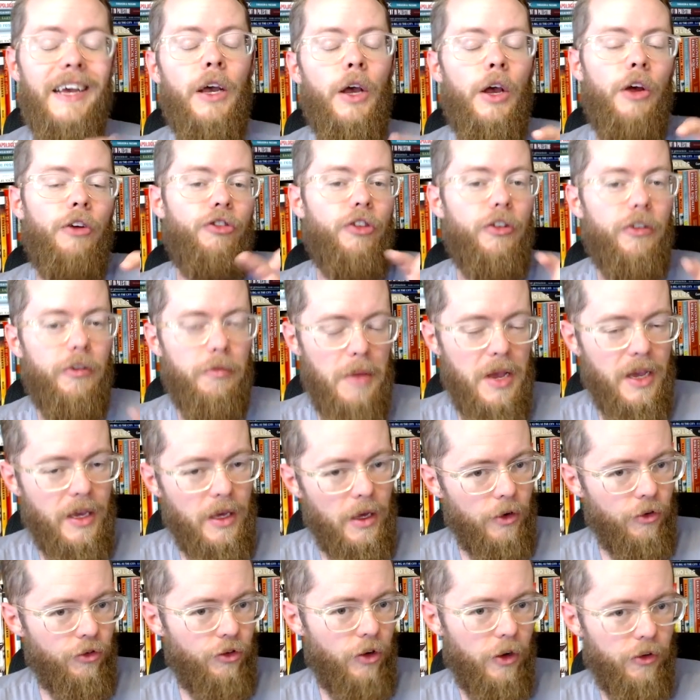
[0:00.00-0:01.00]
She's
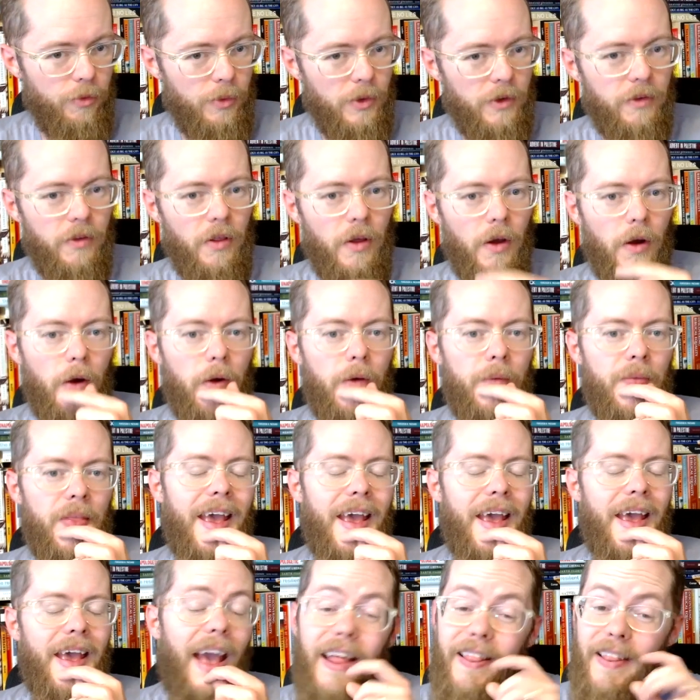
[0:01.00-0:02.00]
making judgments there.
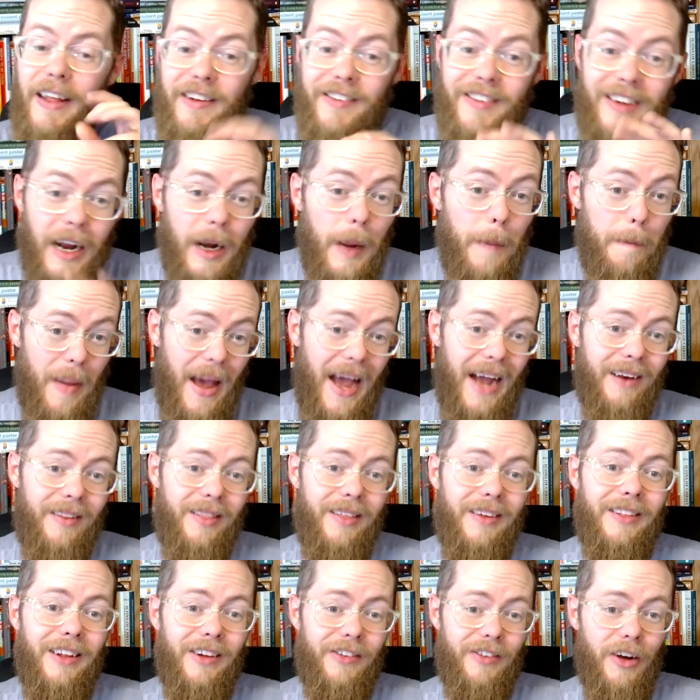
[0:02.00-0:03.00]
And that's not a bad
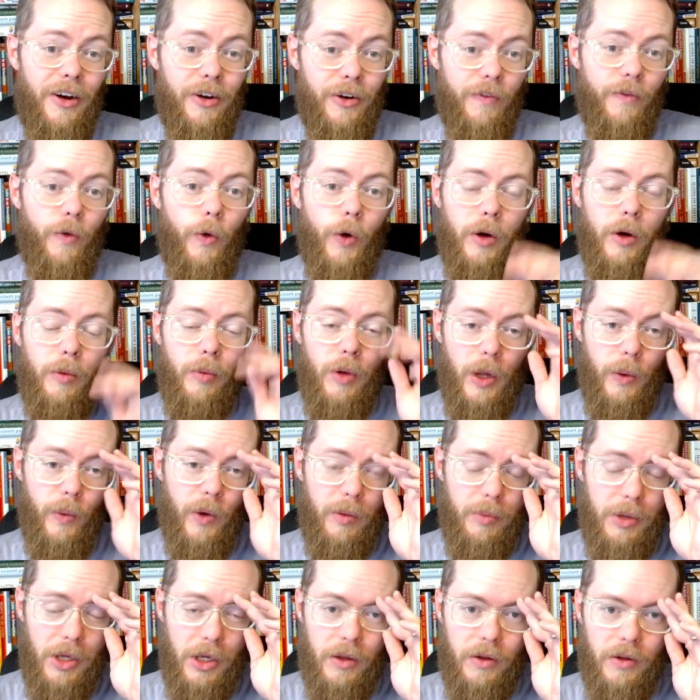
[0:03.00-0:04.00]
thing, that's unavoidable. I want to
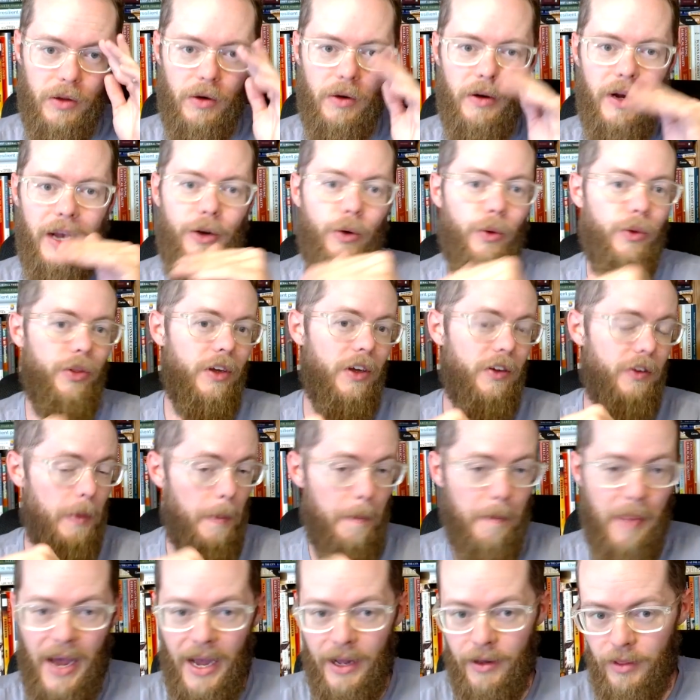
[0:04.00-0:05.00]
be clear. I don't think it's a
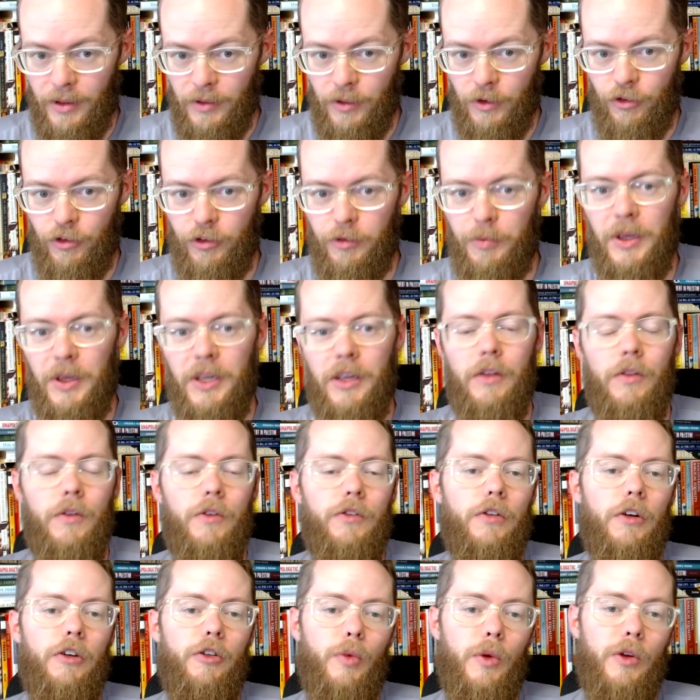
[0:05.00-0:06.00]
bad thing that she's making those
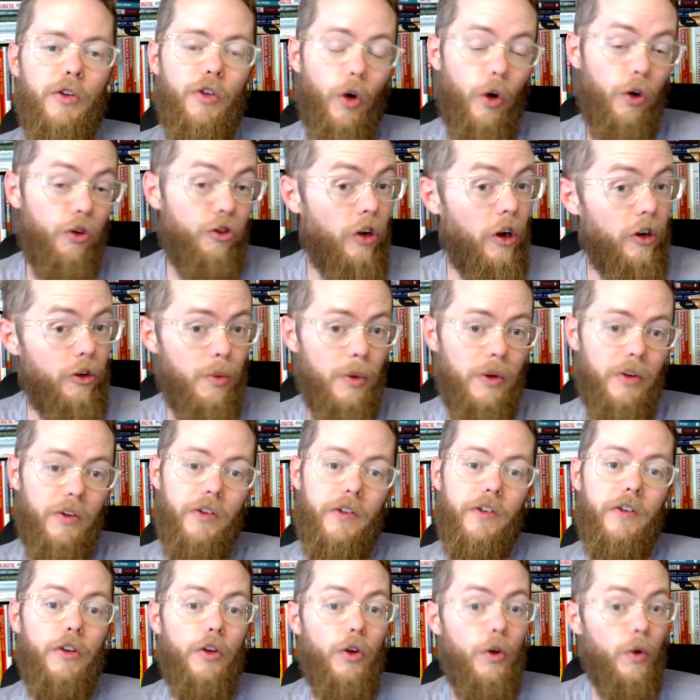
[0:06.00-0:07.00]
judgments. Her judgments
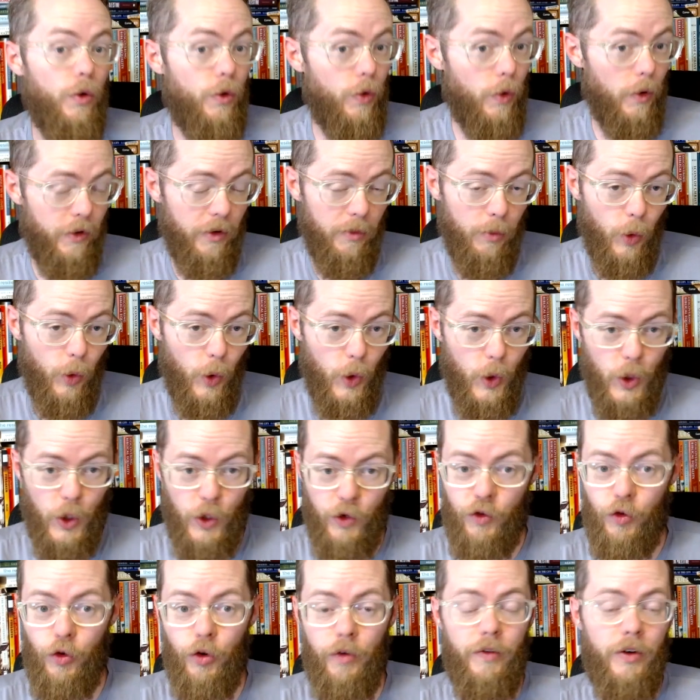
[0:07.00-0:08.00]
skew towards a more
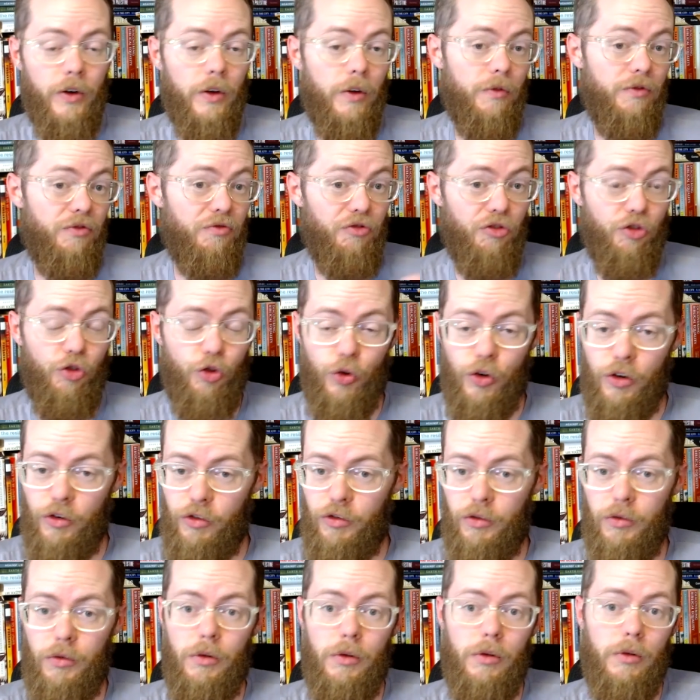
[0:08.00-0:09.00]
conservative,
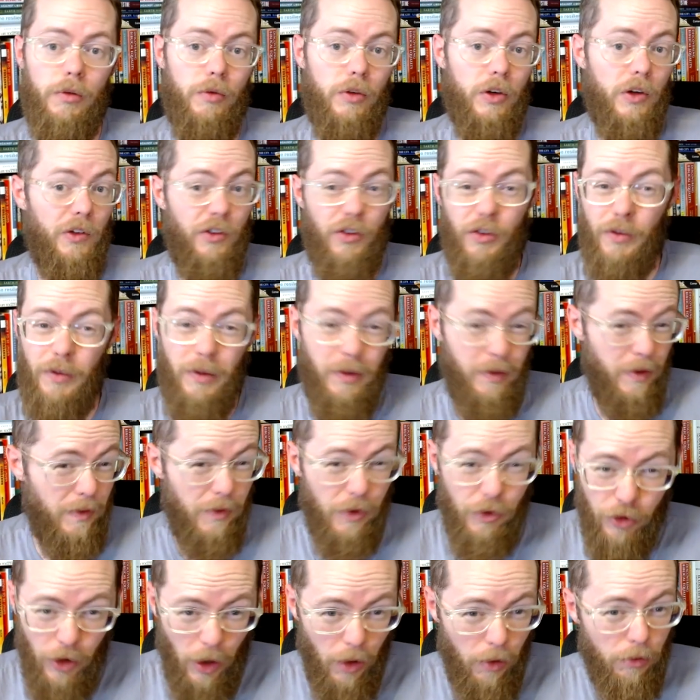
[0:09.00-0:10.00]
traditional, conservative
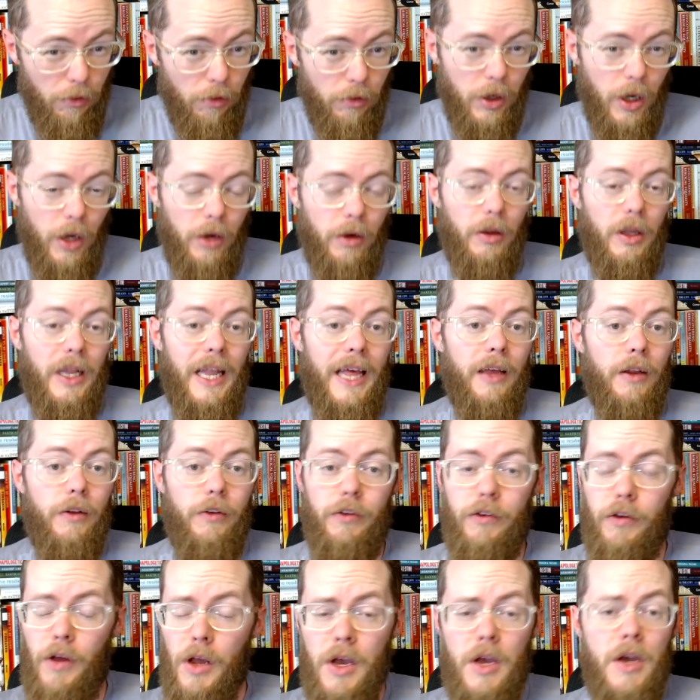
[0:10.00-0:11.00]
evangelical kind of
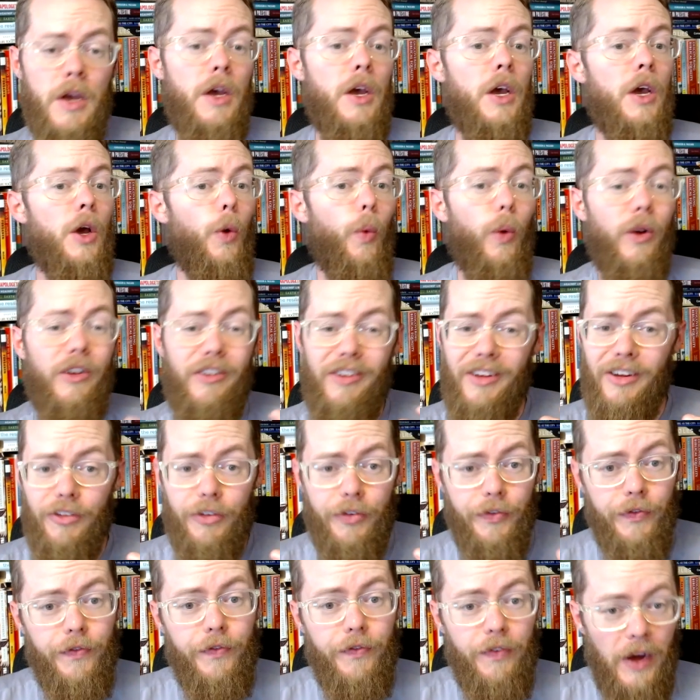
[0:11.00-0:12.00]
lens, which is
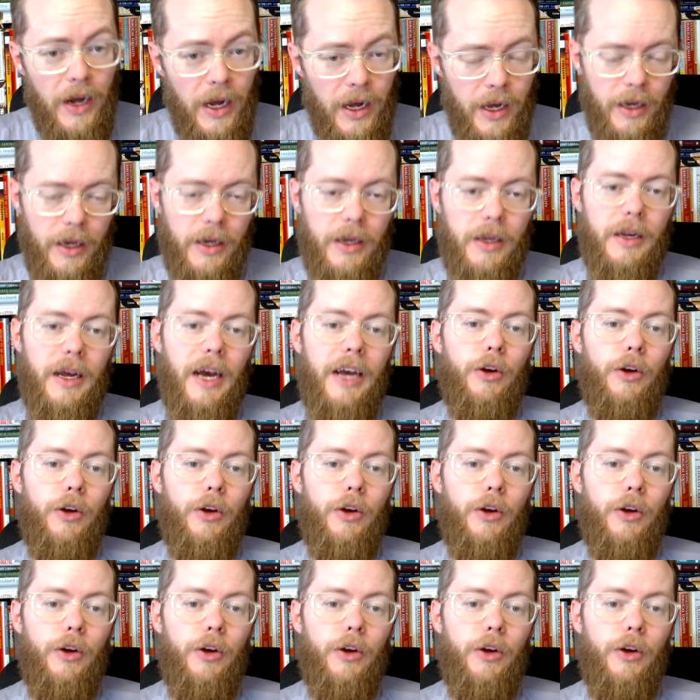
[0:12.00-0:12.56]
fine.